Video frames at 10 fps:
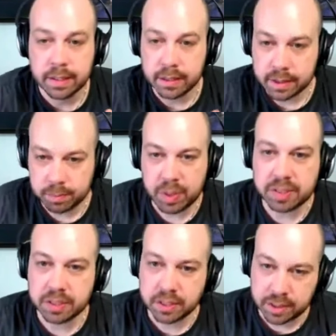and
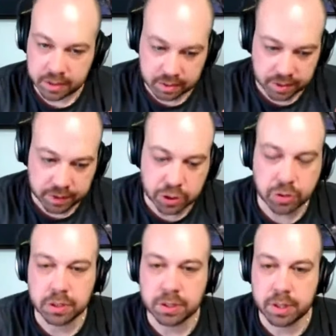basically, if
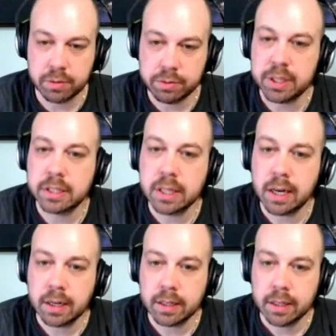the show starts at three
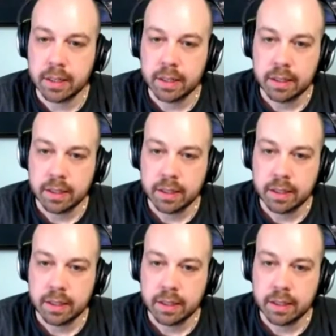o'clock,